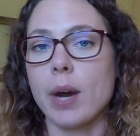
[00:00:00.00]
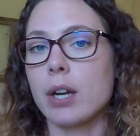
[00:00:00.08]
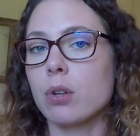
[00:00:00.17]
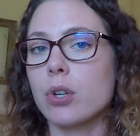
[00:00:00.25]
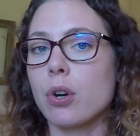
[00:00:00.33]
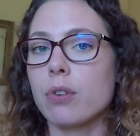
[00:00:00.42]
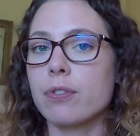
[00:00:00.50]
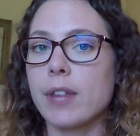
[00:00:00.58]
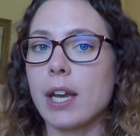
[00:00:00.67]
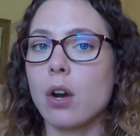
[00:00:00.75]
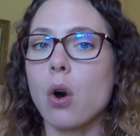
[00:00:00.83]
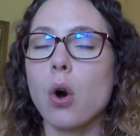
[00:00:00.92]
I don't know if
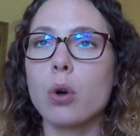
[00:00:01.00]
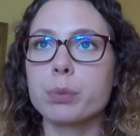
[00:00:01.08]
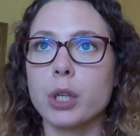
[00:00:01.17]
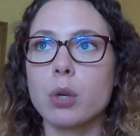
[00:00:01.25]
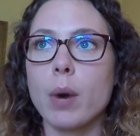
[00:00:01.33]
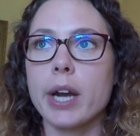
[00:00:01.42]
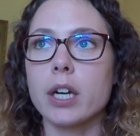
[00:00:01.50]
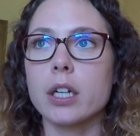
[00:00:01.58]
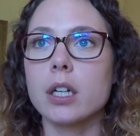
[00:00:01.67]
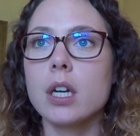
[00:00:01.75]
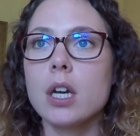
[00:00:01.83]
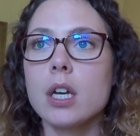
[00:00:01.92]
they all
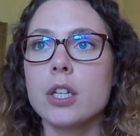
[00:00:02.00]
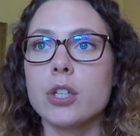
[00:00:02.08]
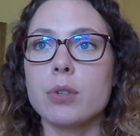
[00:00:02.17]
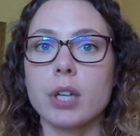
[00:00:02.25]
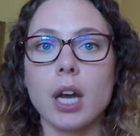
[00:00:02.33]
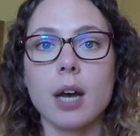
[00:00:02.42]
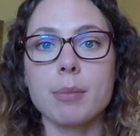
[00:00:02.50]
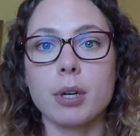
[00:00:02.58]
require you to come.